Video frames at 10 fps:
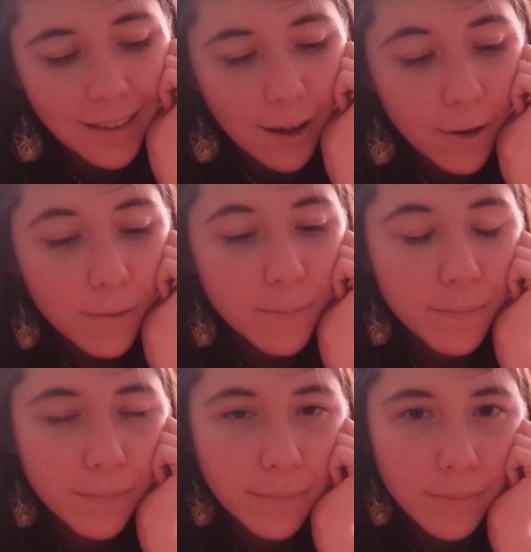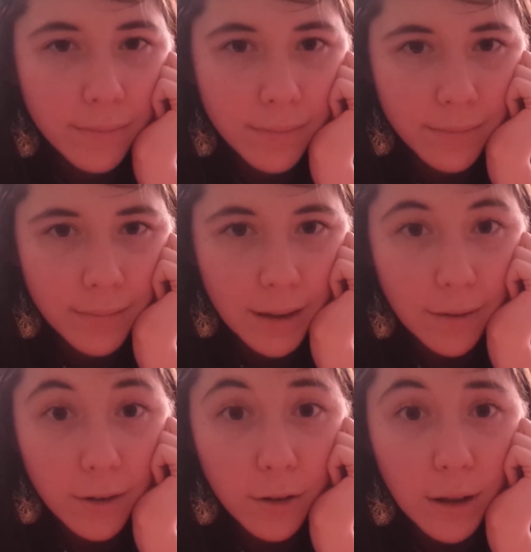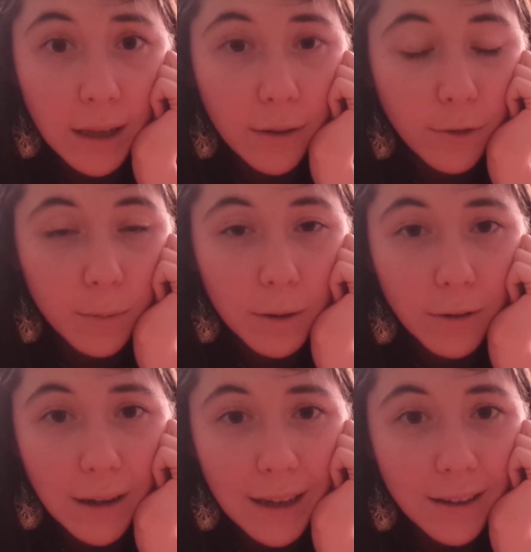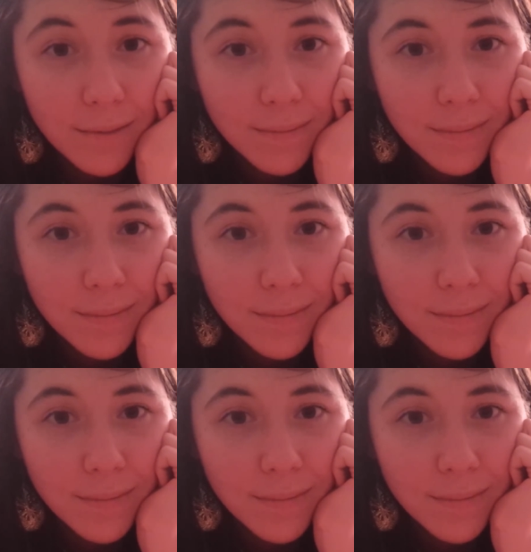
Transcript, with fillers: So, if you're looking for beauty,